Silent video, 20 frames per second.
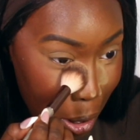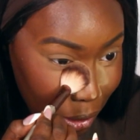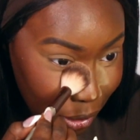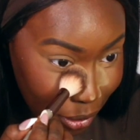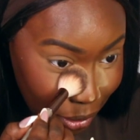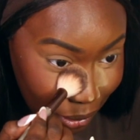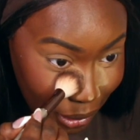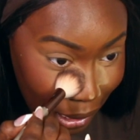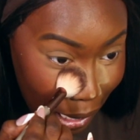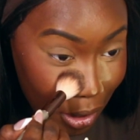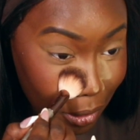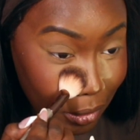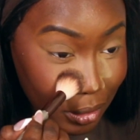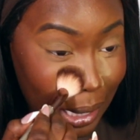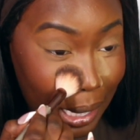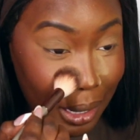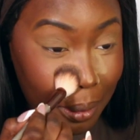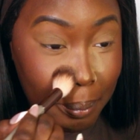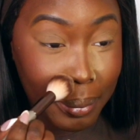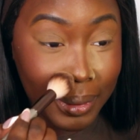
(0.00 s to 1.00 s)
Look how
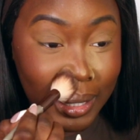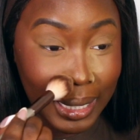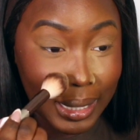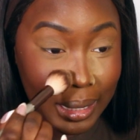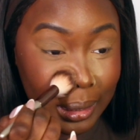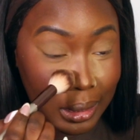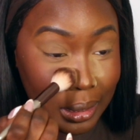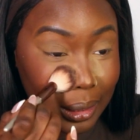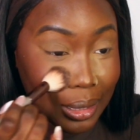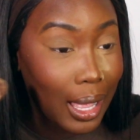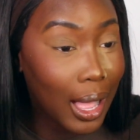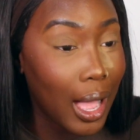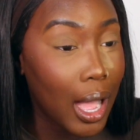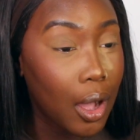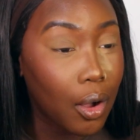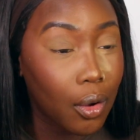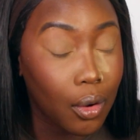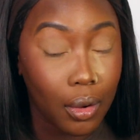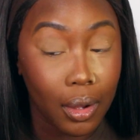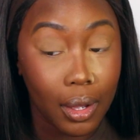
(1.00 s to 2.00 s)
that blended
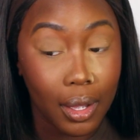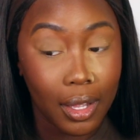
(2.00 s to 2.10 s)
out